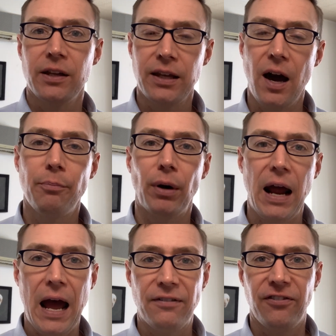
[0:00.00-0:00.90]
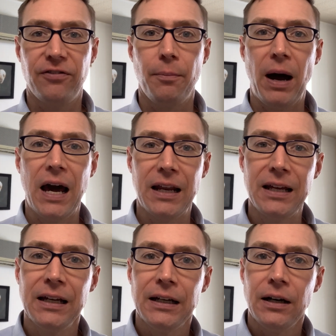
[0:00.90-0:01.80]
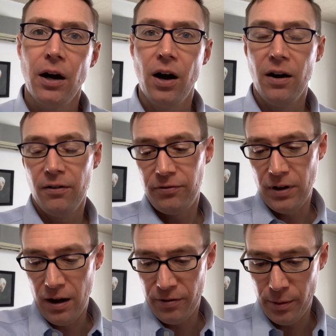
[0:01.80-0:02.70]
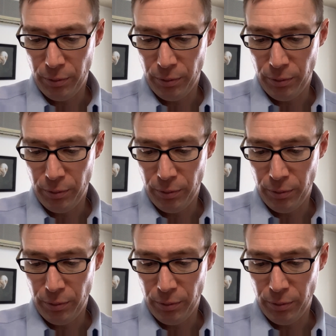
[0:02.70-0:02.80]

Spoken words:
on the upper half of the body of the